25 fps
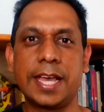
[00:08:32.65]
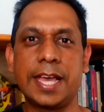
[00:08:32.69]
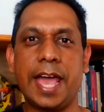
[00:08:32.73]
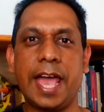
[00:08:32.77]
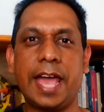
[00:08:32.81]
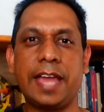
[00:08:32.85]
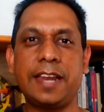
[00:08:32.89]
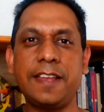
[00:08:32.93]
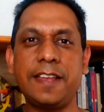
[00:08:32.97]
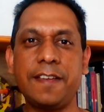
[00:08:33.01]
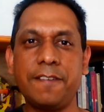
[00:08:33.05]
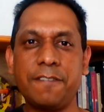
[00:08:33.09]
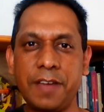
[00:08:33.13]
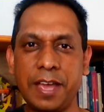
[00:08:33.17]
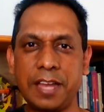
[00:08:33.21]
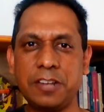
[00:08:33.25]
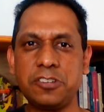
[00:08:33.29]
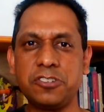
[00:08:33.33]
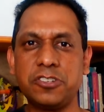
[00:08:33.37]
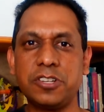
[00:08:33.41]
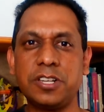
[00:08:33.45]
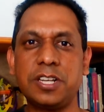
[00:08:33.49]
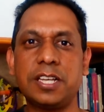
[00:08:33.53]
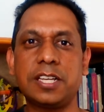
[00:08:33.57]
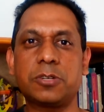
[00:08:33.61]
And
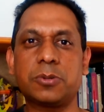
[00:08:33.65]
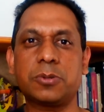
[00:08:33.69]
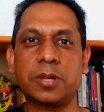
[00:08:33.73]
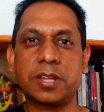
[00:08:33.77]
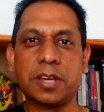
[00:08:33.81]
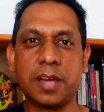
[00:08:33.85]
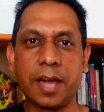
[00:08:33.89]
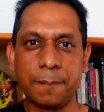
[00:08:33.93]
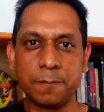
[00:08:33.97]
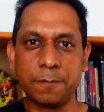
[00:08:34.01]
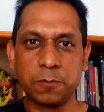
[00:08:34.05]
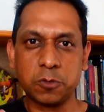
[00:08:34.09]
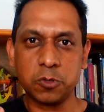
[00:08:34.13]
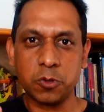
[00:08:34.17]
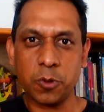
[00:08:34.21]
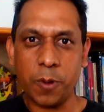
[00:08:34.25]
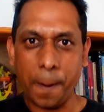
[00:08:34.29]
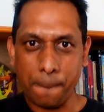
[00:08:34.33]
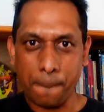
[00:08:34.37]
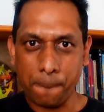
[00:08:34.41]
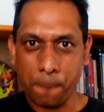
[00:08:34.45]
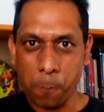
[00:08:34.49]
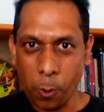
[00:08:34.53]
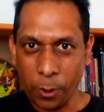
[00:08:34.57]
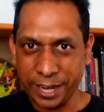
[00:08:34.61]
eventually it will come to a
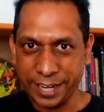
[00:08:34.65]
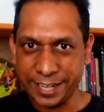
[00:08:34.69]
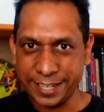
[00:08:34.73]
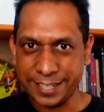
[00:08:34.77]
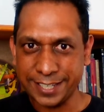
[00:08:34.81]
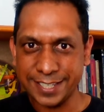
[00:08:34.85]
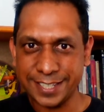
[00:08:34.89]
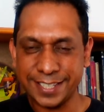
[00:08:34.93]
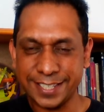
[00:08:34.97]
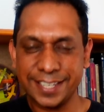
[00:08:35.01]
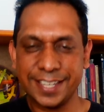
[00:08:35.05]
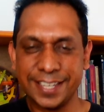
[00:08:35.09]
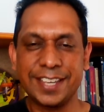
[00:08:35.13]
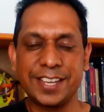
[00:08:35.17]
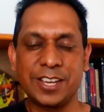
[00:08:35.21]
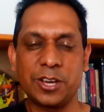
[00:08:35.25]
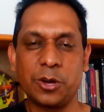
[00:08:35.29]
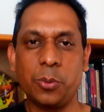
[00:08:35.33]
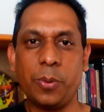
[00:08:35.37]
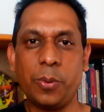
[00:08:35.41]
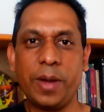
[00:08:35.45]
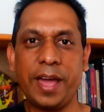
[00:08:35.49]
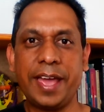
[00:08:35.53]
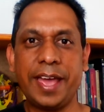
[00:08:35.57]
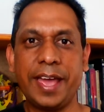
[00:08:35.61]
point
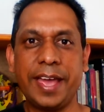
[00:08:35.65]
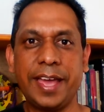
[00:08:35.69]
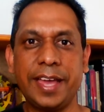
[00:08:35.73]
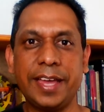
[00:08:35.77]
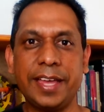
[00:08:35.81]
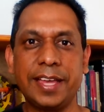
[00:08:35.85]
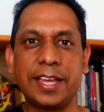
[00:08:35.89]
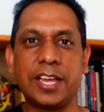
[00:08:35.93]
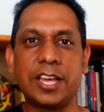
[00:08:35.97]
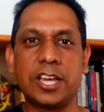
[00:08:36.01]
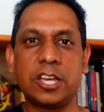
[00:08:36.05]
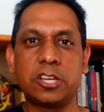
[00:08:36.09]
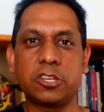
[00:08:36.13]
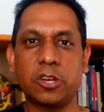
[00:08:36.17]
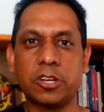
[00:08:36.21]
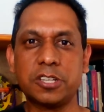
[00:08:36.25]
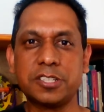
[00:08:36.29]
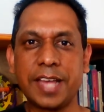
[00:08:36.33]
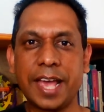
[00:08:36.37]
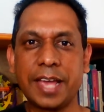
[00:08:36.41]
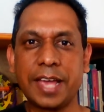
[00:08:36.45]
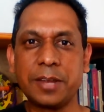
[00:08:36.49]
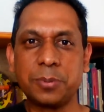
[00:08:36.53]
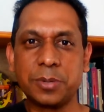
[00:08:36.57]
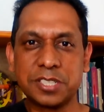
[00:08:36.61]
where your
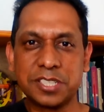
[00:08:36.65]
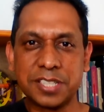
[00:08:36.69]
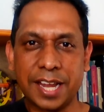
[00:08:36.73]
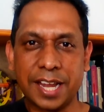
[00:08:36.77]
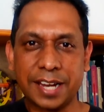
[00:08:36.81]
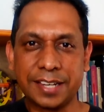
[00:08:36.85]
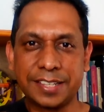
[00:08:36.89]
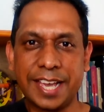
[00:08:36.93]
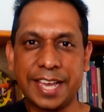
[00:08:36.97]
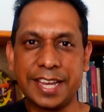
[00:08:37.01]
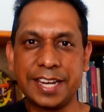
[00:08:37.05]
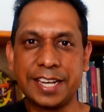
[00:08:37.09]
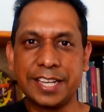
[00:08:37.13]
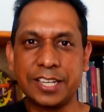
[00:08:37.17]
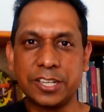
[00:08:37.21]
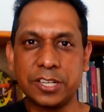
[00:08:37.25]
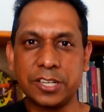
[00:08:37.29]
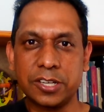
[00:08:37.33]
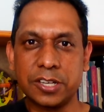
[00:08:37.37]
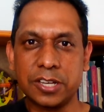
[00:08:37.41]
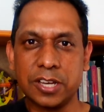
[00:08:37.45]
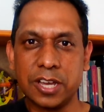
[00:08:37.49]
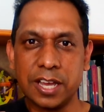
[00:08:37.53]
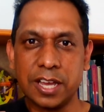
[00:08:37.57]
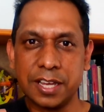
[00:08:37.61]
site will start getting
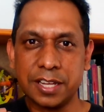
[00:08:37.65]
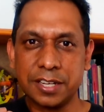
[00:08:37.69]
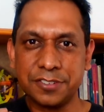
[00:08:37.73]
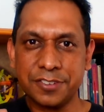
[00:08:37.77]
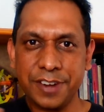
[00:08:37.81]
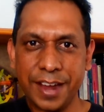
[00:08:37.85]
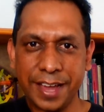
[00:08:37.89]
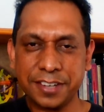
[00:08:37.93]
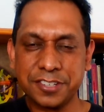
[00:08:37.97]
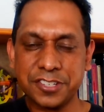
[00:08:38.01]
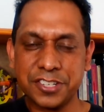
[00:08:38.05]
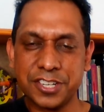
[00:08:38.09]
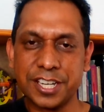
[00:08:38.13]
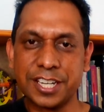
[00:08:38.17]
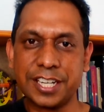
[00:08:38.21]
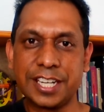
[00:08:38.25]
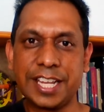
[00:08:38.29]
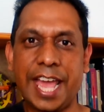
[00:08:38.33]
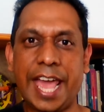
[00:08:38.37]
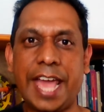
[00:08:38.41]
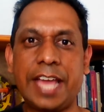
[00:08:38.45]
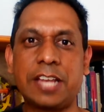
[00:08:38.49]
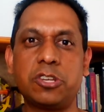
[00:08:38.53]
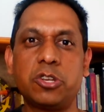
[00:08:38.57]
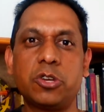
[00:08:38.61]
traction
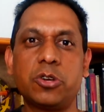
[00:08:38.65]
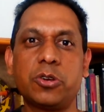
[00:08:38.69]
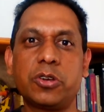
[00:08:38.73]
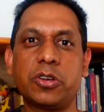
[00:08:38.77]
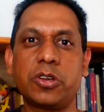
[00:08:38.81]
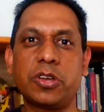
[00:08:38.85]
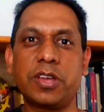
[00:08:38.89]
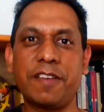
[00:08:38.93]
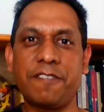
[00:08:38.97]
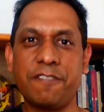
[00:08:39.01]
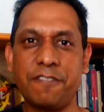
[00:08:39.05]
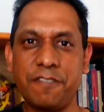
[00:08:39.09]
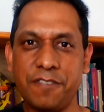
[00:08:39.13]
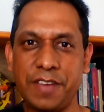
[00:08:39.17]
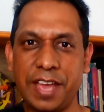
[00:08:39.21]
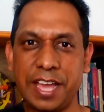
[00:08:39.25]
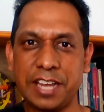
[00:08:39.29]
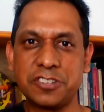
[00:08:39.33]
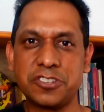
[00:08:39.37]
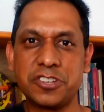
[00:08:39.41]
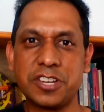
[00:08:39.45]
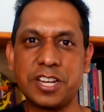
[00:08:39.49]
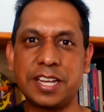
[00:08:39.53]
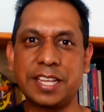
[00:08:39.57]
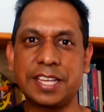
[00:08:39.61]
and you
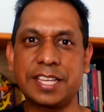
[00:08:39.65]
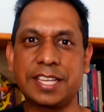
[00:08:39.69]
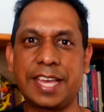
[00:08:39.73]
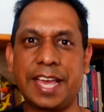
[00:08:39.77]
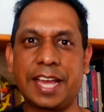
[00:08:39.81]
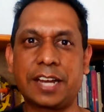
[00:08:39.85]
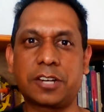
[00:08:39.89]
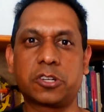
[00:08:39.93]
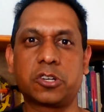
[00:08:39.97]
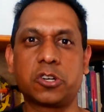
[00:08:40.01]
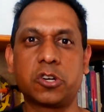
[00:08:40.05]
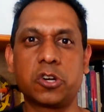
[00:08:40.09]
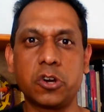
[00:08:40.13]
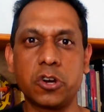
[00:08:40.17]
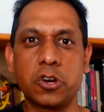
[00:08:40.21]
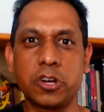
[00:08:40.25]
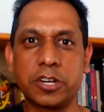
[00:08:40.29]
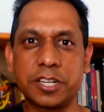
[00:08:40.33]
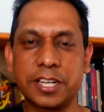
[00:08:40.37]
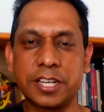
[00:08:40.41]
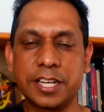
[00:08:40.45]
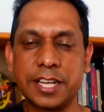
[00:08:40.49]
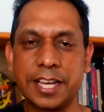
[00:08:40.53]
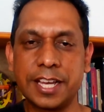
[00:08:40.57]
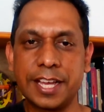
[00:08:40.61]
eventually get good
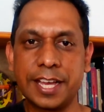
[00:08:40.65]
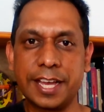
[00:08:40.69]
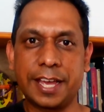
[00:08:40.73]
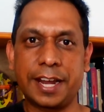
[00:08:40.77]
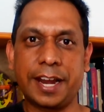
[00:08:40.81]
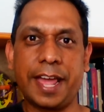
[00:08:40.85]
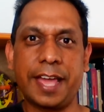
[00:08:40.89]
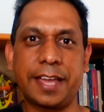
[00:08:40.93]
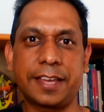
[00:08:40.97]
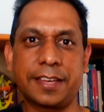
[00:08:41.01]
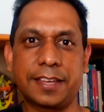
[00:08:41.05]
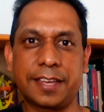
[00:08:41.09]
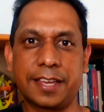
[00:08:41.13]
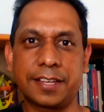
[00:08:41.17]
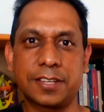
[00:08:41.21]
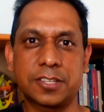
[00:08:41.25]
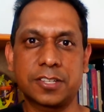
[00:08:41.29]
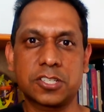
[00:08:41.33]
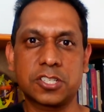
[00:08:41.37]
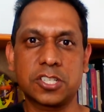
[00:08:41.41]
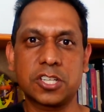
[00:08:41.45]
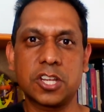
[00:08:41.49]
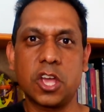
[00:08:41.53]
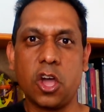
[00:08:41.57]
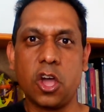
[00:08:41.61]

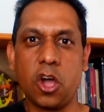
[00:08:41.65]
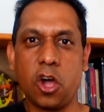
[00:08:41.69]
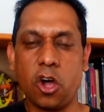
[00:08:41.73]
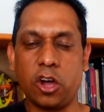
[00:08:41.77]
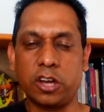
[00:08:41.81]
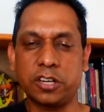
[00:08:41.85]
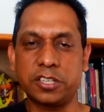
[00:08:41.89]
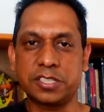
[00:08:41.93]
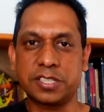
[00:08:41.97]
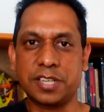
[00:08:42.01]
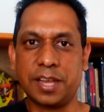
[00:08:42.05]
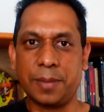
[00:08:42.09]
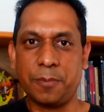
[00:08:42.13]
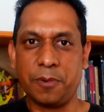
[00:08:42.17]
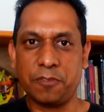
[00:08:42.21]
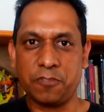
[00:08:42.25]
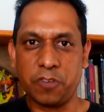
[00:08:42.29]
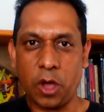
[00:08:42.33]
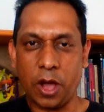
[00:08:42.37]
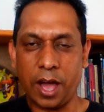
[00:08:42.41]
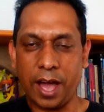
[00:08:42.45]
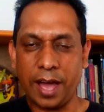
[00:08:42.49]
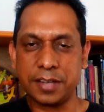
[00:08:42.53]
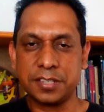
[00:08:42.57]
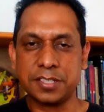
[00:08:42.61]
rankings on some of your
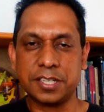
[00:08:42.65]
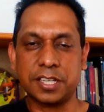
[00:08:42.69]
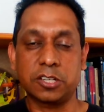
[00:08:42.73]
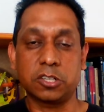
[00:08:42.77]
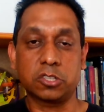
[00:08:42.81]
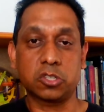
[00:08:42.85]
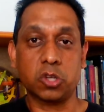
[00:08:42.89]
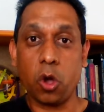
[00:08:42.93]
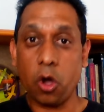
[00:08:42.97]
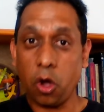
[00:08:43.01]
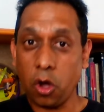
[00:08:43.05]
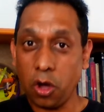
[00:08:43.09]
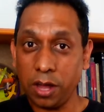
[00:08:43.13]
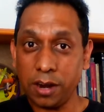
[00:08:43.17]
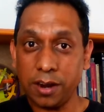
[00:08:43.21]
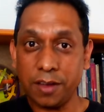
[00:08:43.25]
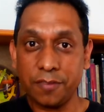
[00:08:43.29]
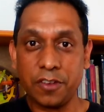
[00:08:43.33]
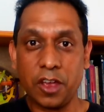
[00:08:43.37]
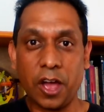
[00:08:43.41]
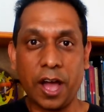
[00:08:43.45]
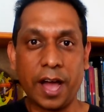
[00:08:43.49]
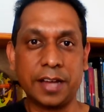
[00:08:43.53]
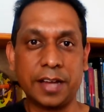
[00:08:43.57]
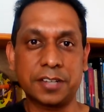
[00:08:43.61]
articles, or all of
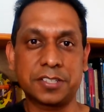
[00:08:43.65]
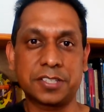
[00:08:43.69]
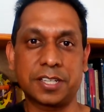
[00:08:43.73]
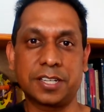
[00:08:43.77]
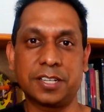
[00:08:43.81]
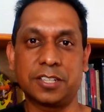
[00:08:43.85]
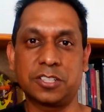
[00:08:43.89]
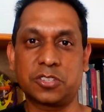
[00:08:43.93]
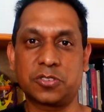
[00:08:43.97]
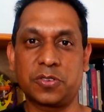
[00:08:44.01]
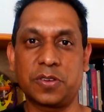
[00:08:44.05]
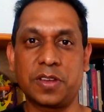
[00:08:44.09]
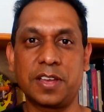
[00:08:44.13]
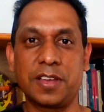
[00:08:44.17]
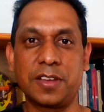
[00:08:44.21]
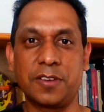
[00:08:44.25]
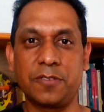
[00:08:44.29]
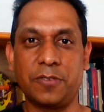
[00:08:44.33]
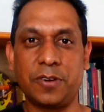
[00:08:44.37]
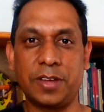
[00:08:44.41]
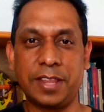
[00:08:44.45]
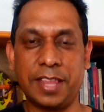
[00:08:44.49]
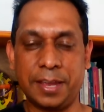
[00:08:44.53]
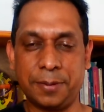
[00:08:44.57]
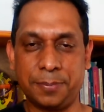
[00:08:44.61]
your articles
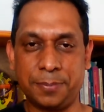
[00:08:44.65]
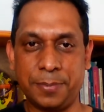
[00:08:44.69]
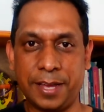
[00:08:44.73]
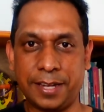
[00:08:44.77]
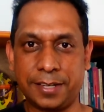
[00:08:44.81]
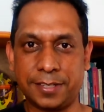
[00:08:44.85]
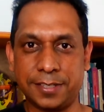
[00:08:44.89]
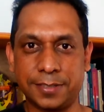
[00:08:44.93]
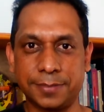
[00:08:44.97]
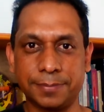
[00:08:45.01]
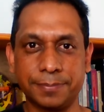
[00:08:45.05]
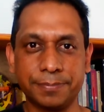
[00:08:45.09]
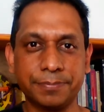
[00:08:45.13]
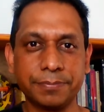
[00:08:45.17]
for that matter.